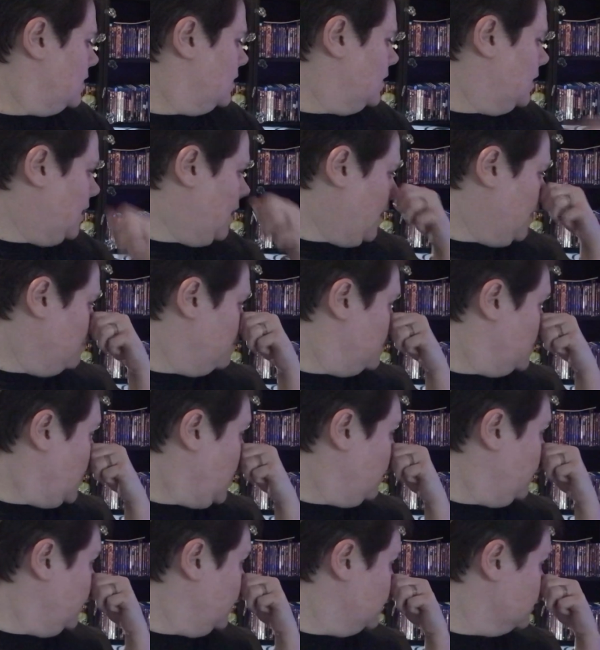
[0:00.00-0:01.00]
Yeah,
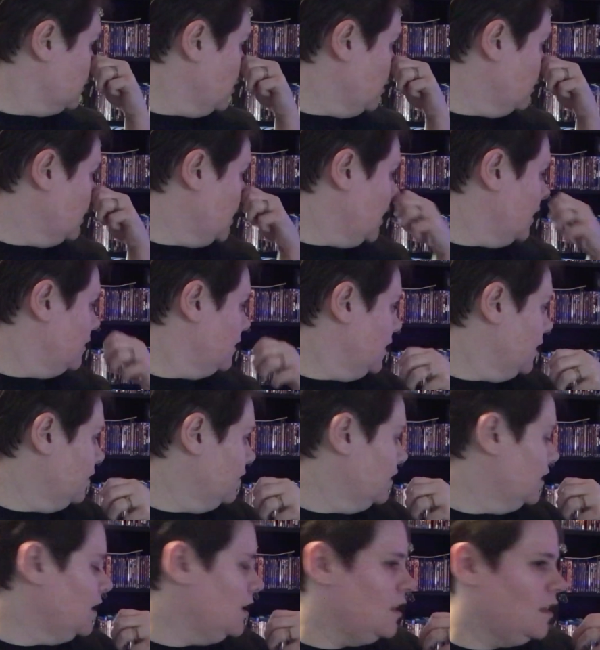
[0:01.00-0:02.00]
I think it's called that.
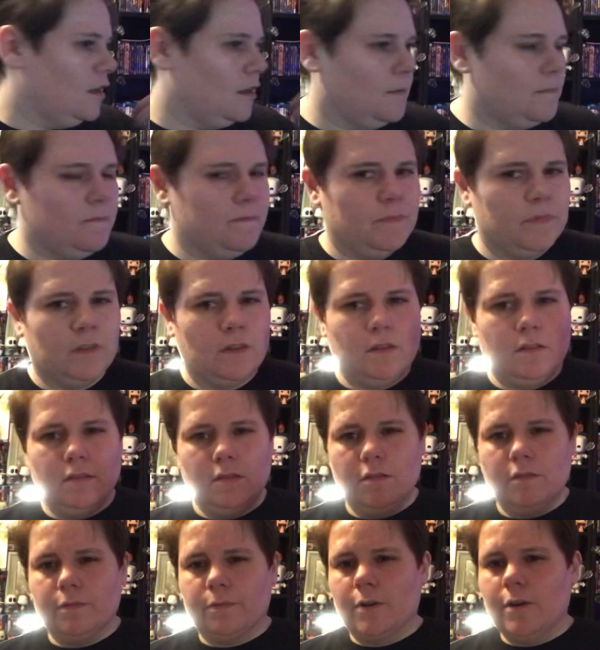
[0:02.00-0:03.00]
And the
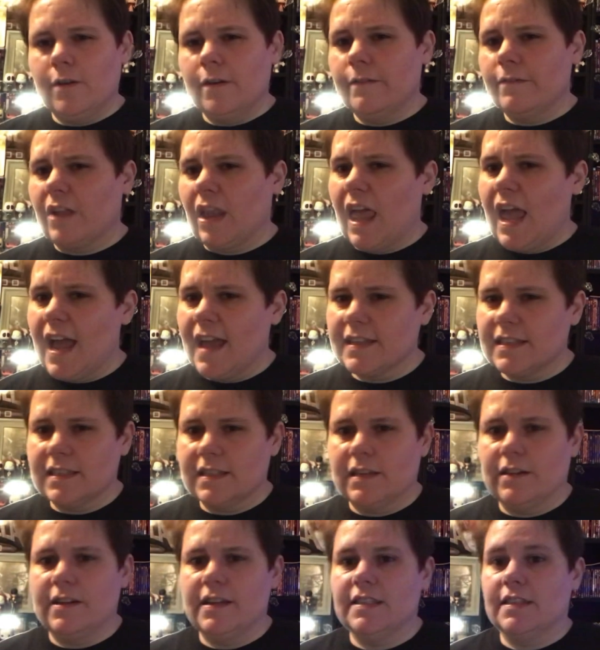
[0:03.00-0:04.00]
Throne of Glass
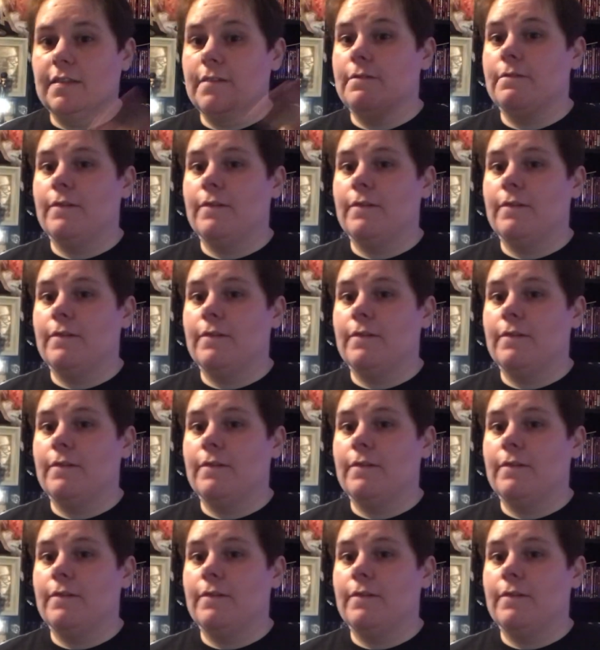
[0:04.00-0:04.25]
series, the